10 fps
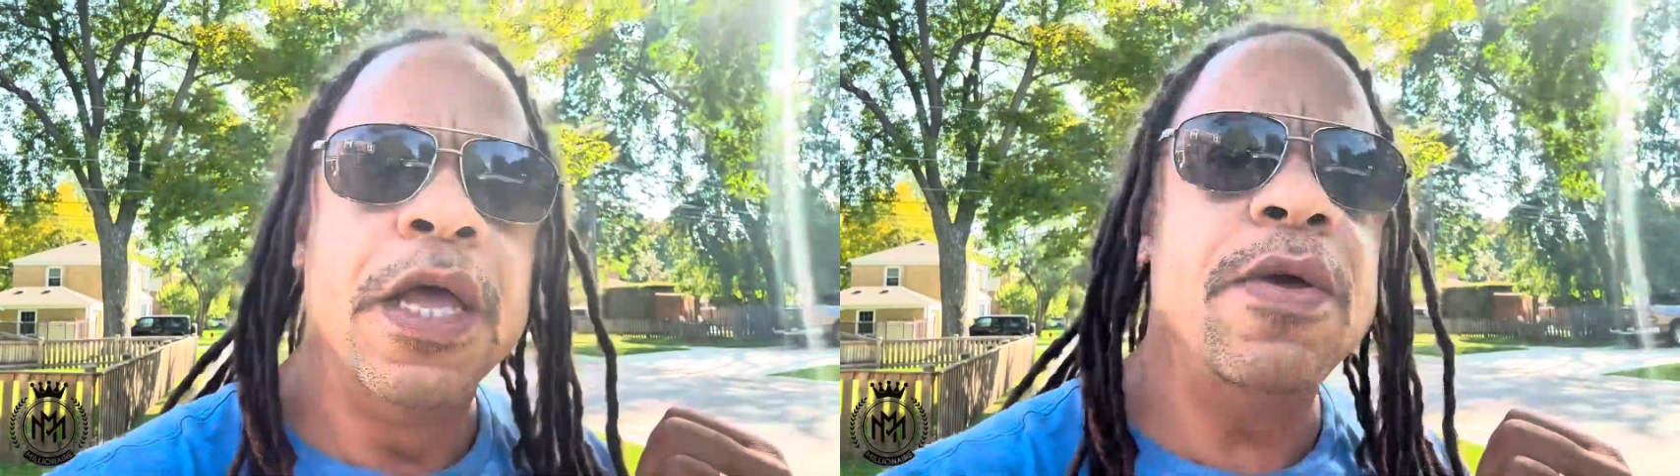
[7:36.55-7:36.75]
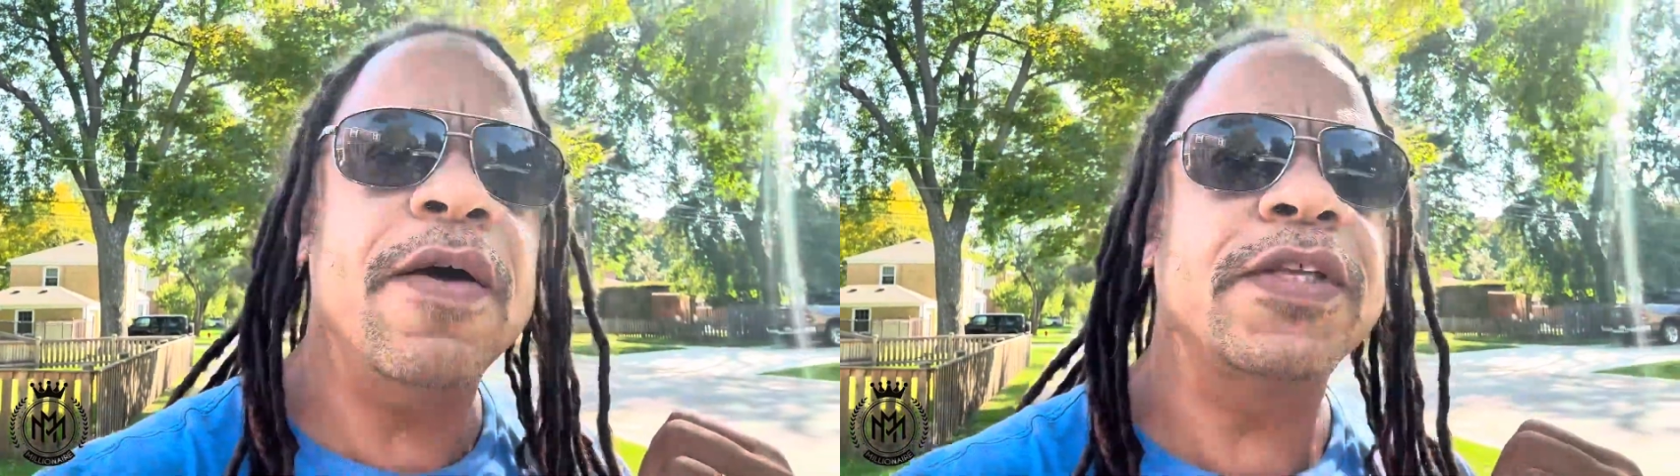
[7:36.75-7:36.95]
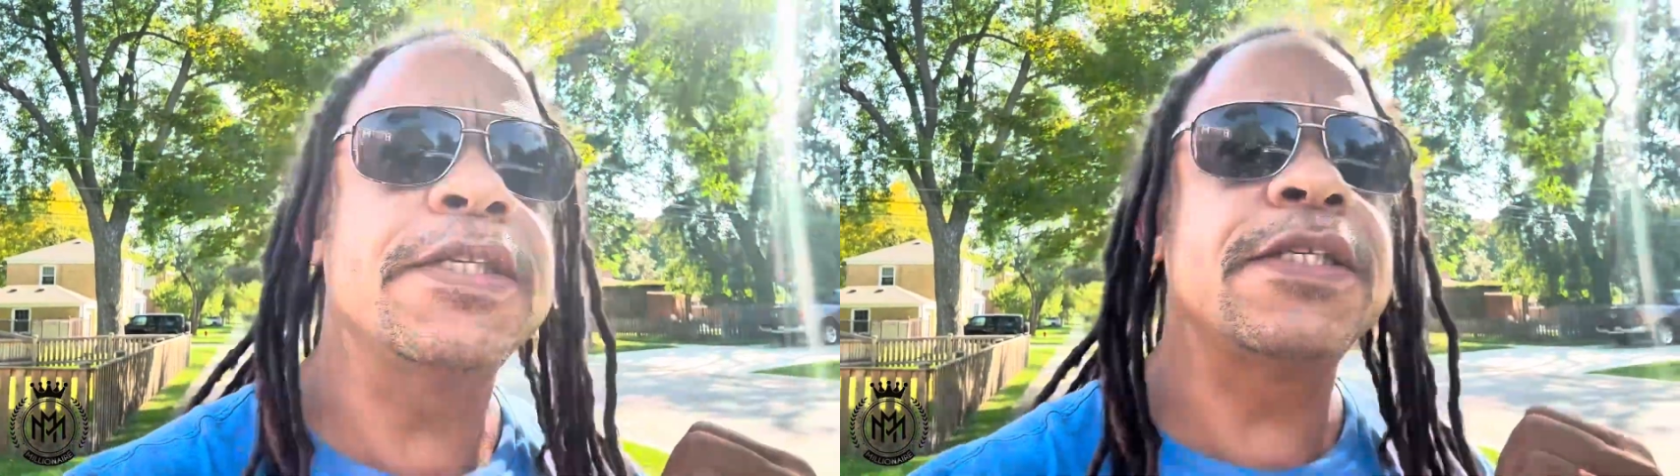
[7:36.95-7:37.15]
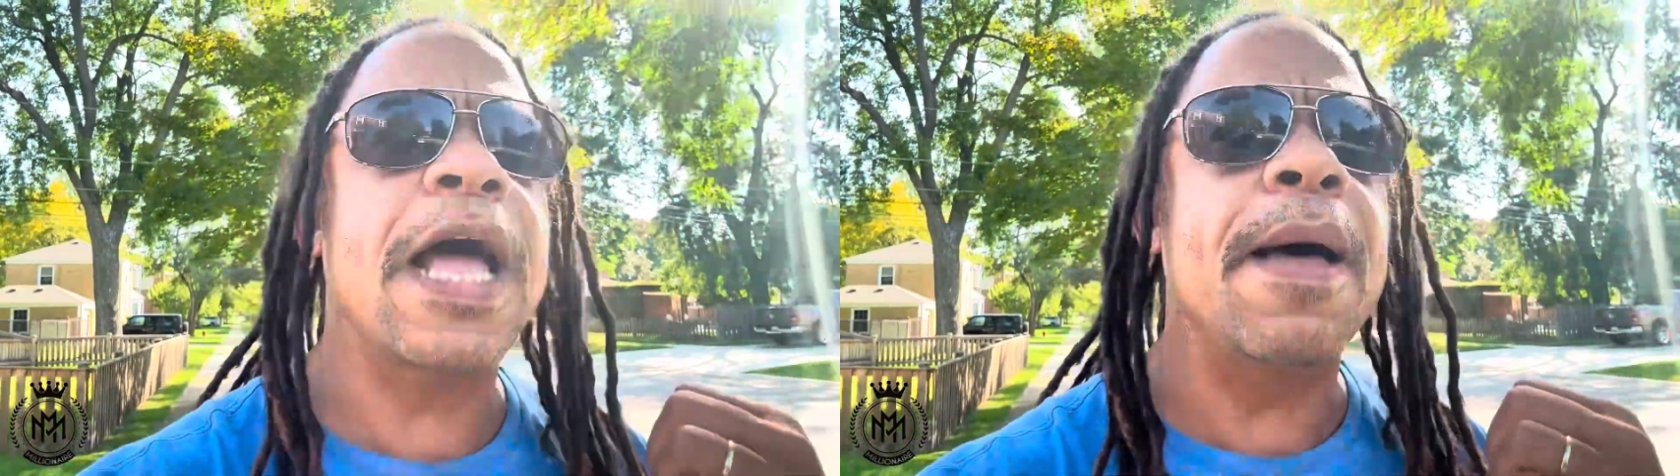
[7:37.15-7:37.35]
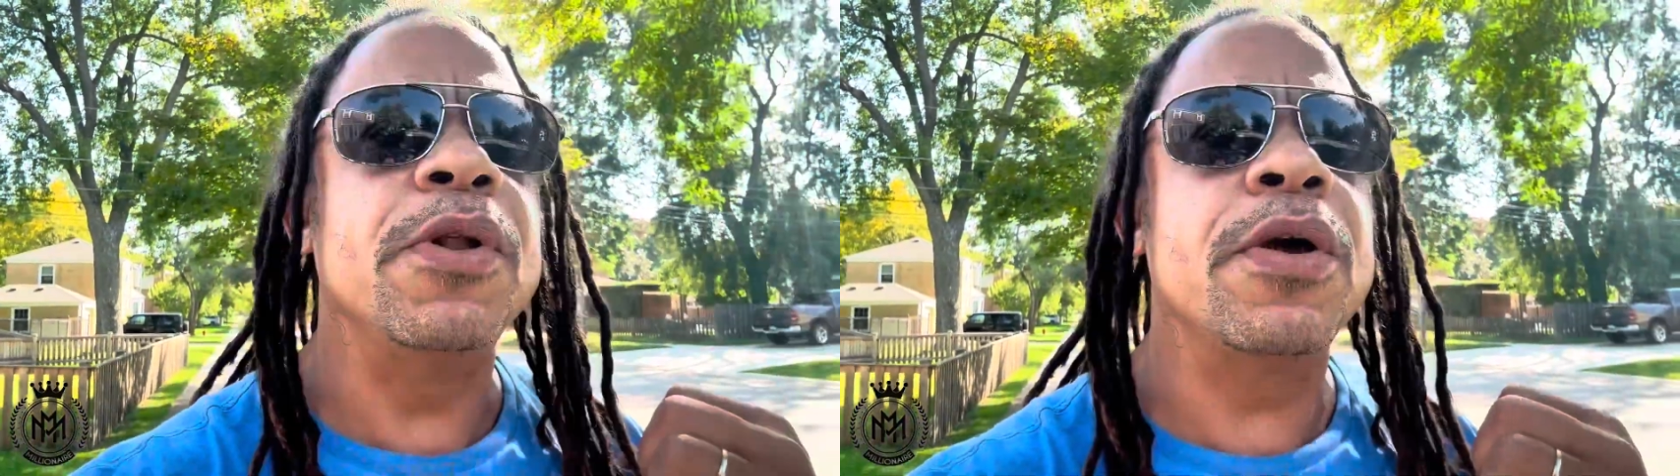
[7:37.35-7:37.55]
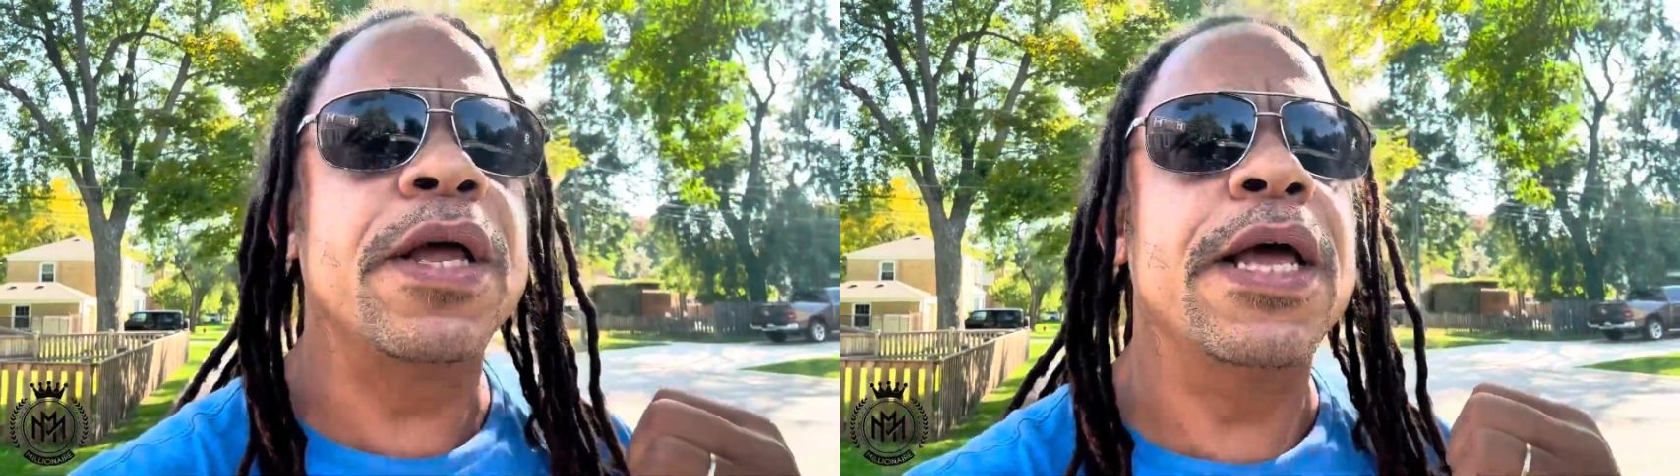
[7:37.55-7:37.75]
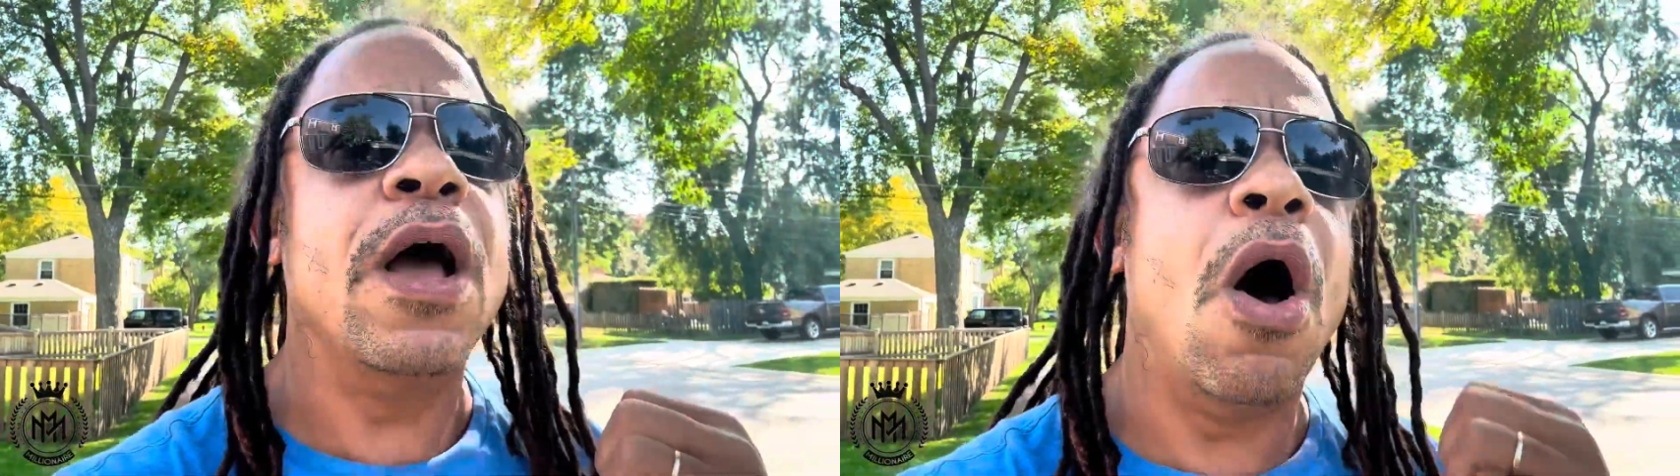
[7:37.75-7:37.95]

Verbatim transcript: You have to stop looking at